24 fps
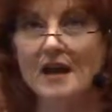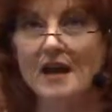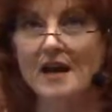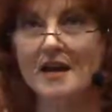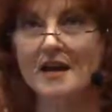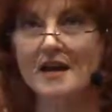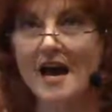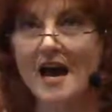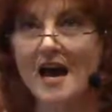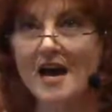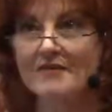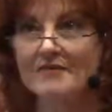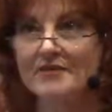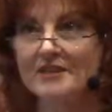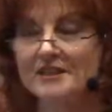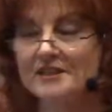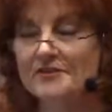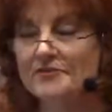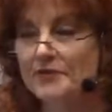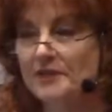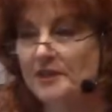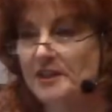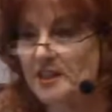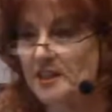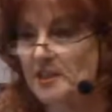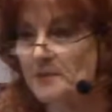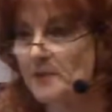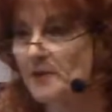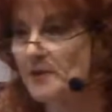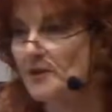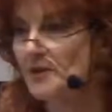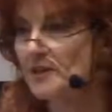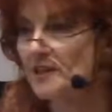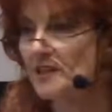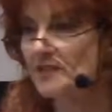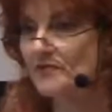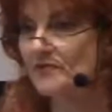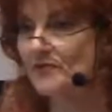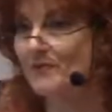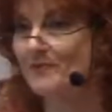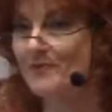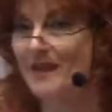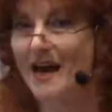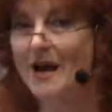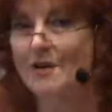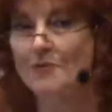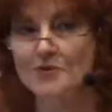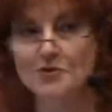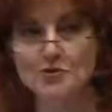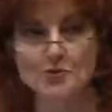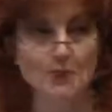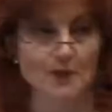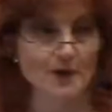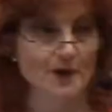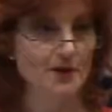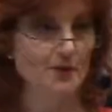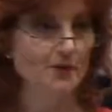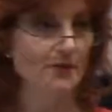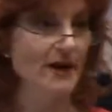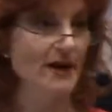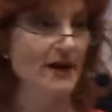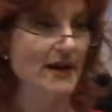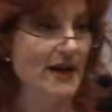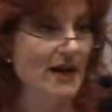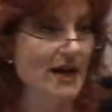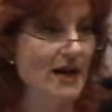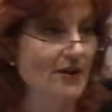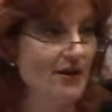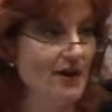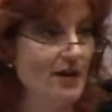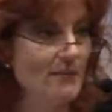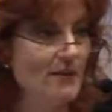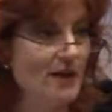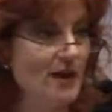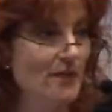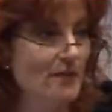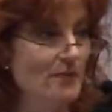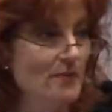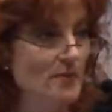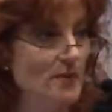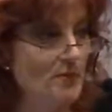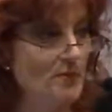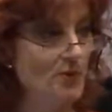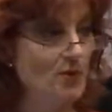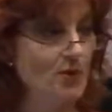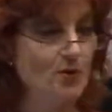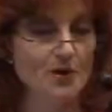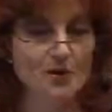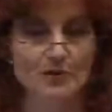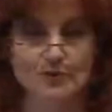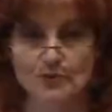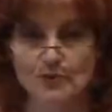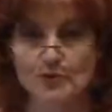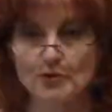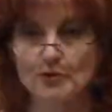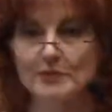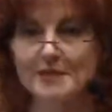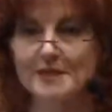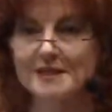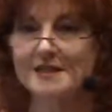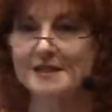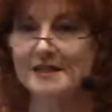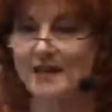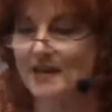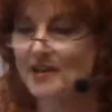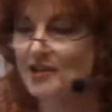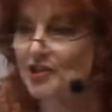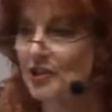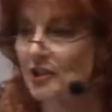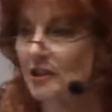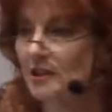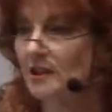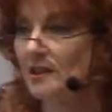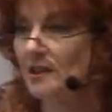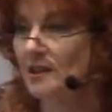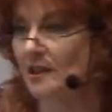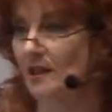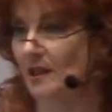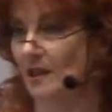have a different experience from that which we're in right now. Anybody remember going through the recession?